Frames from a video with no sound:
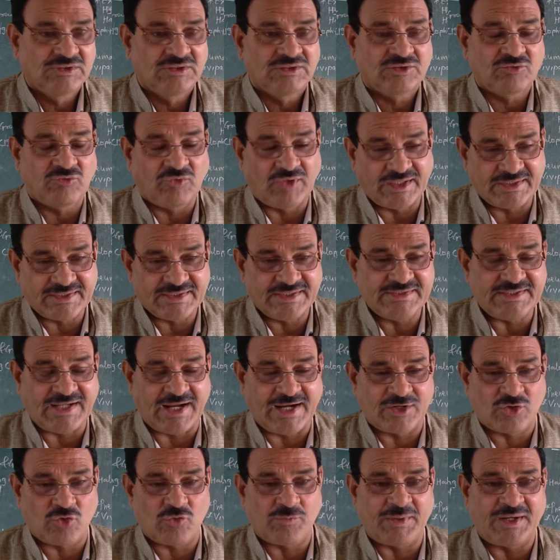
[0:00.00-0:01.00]
what is
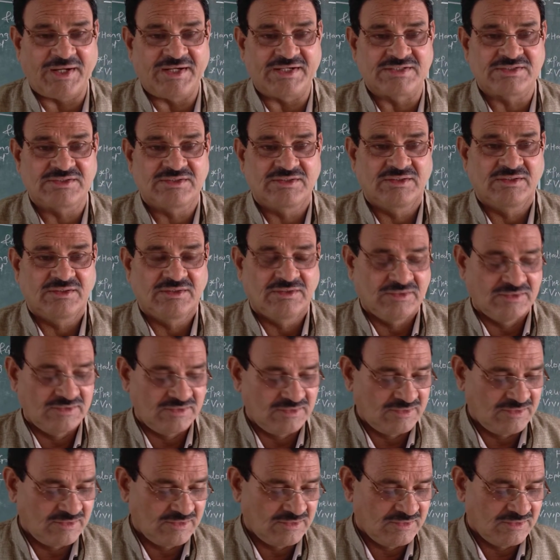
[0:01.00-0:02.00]
hydrophytes.
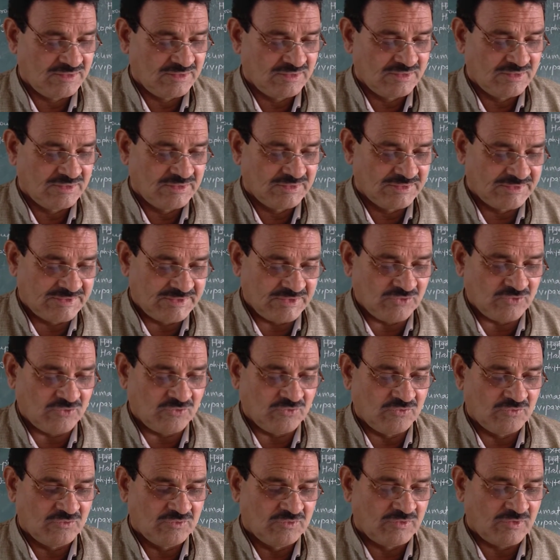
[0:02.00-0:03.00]

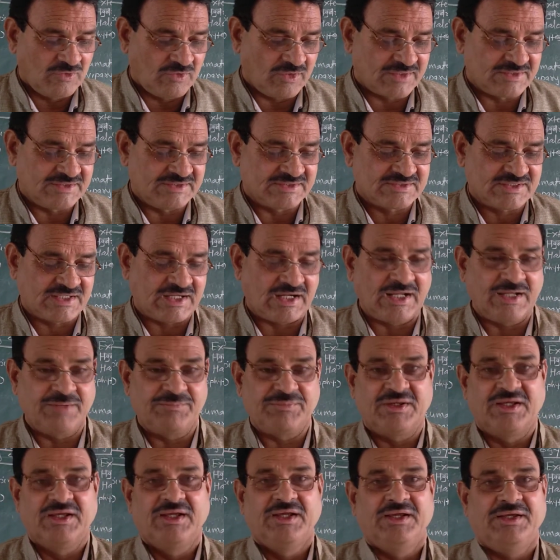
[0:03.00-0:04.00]
Give or describe
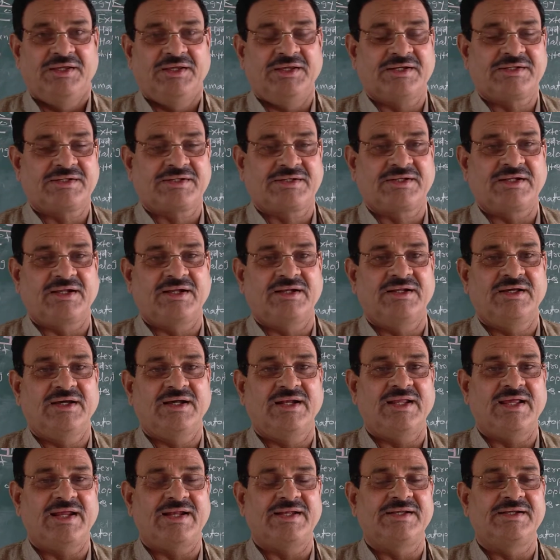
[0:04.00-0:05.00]

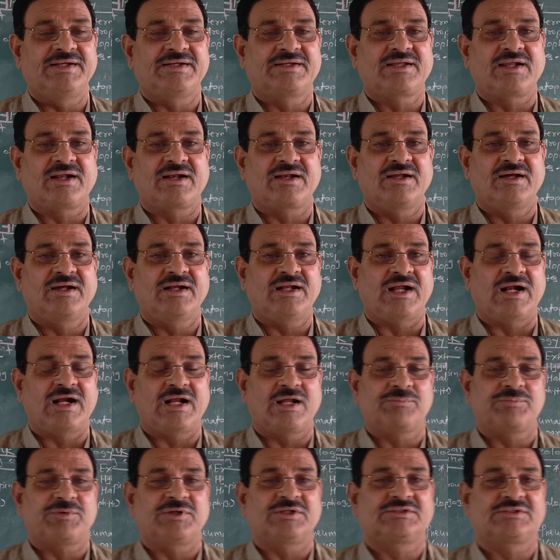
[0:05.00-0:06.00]
external and internal
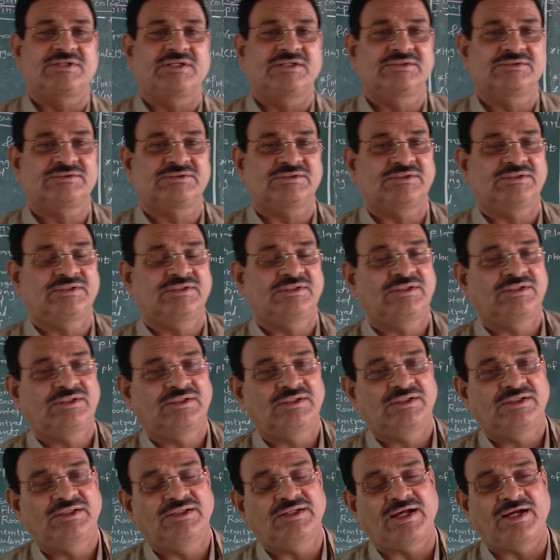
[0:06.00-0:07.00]
adaptations
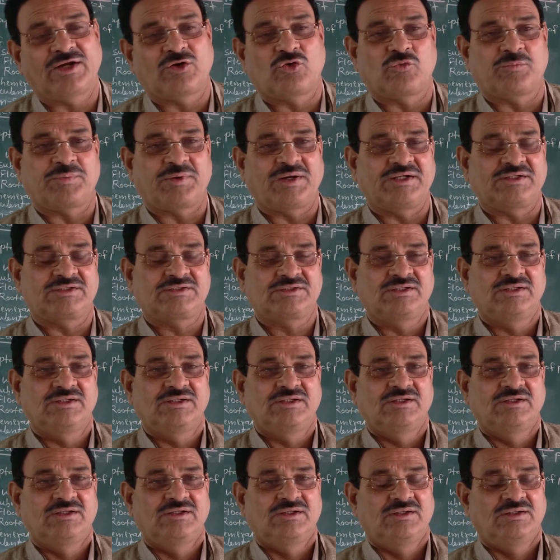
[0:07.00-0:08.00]
in hydrophytes.
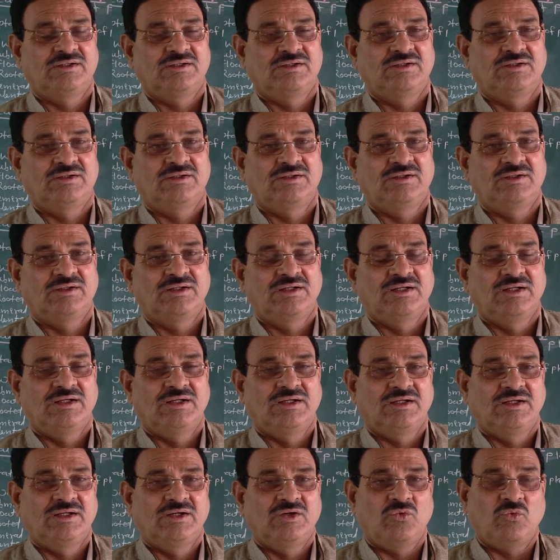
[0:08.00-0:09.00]

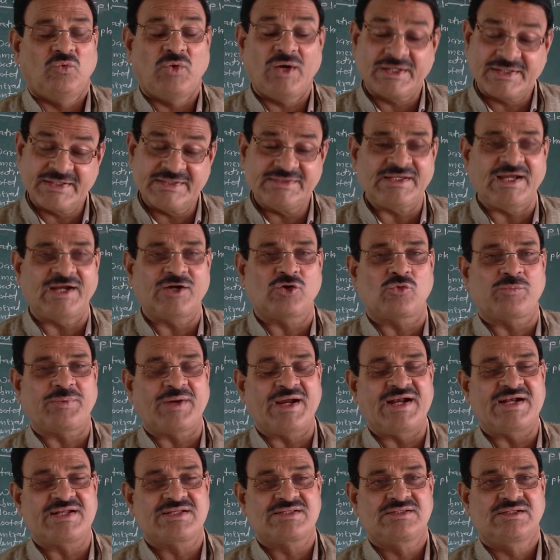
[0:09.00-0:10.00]
What is
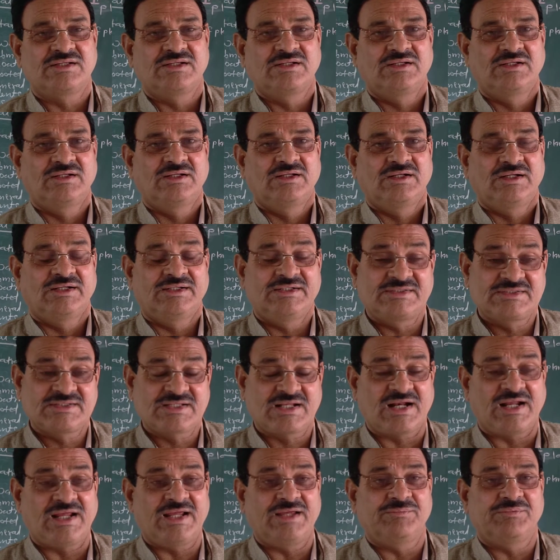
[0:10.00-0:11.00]
hydrophytes?
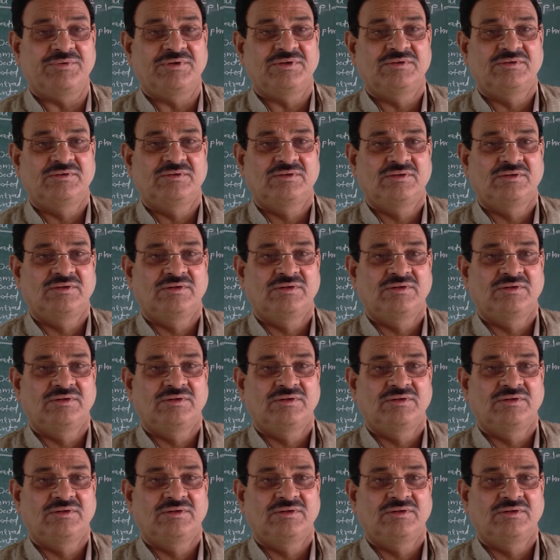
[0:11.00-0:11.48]
Describe